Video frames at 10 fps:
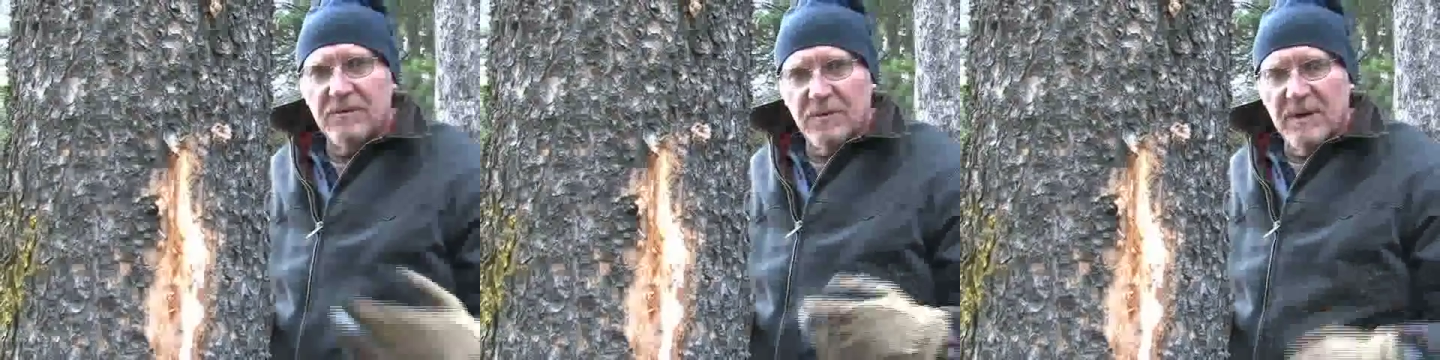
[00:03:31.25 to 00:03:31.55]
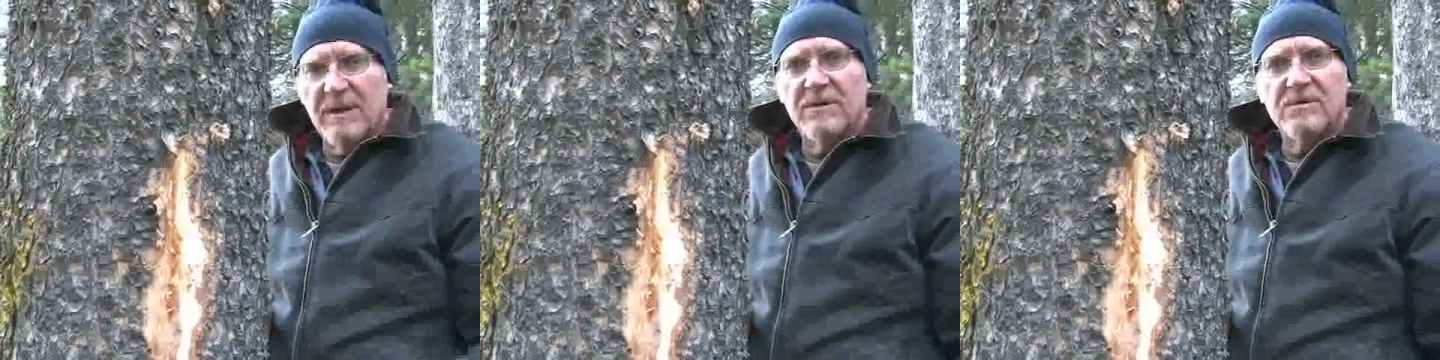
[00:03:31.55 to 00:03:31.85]

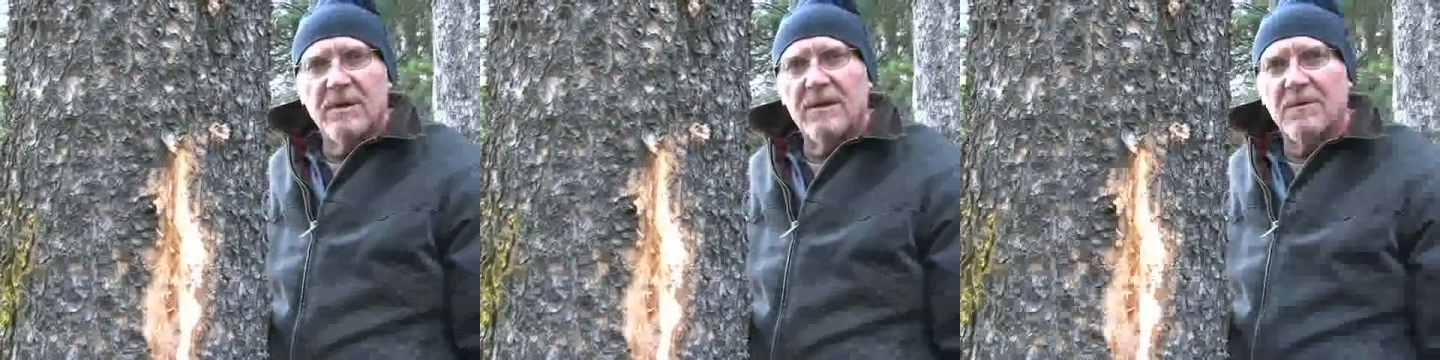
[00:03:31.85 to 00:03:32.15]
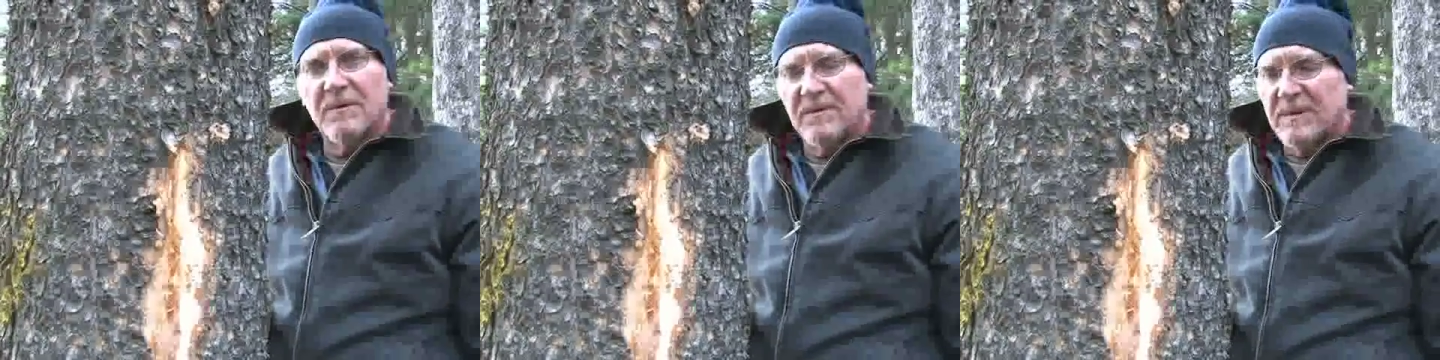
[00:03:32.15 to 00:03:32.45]
20 years
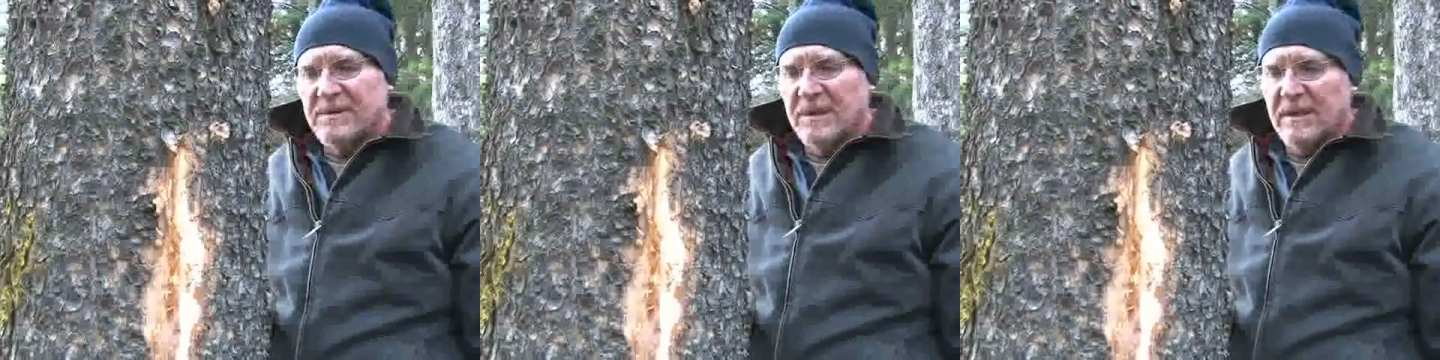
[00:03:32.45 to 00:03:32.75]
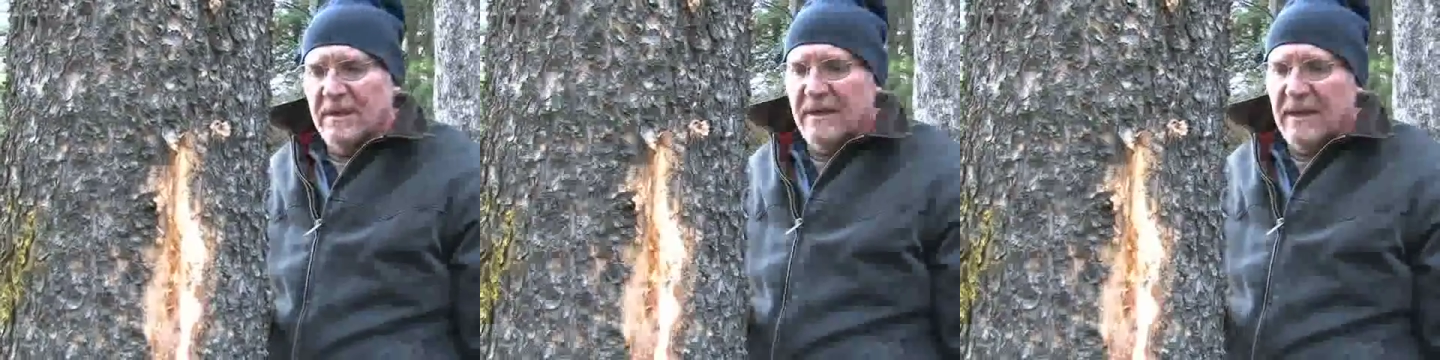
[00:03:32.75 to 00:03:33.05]
later when we're
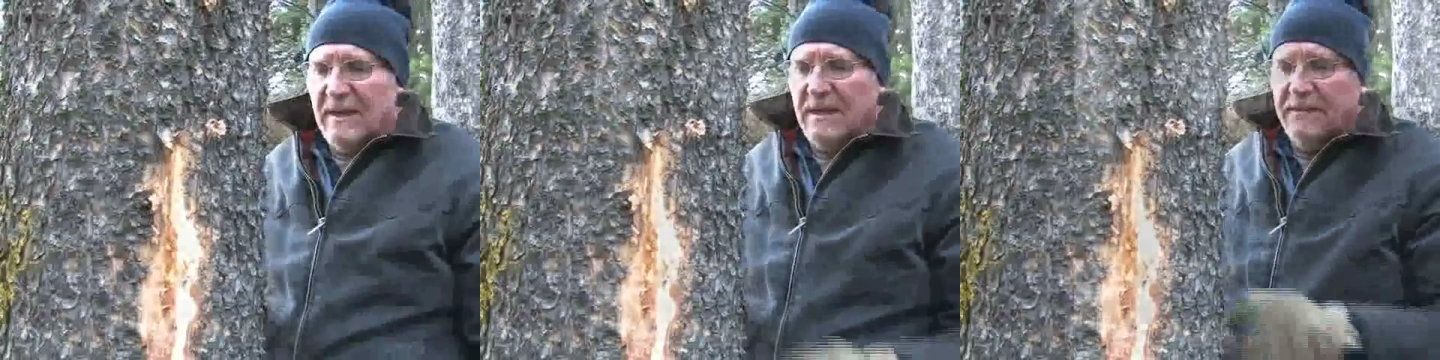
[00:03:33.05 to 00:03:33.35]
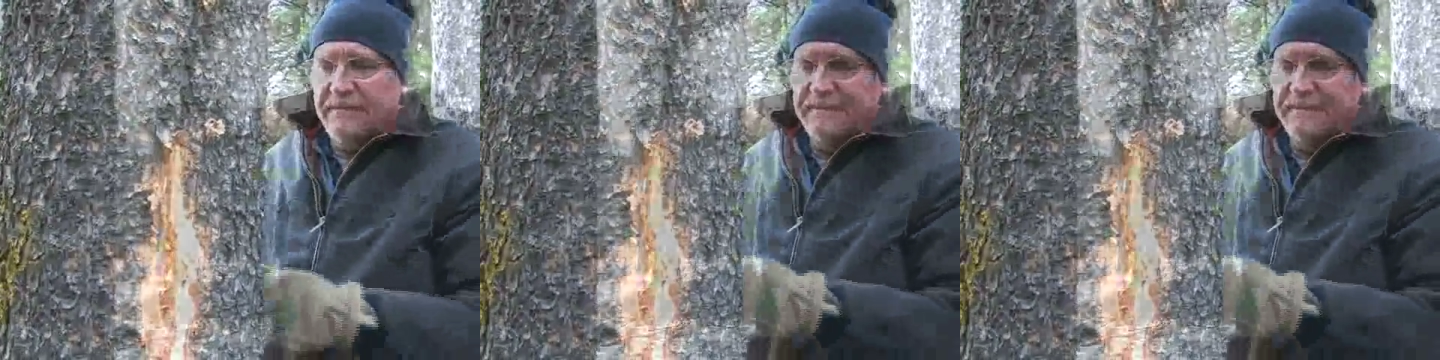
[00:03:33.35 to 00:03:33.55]
seeing it again.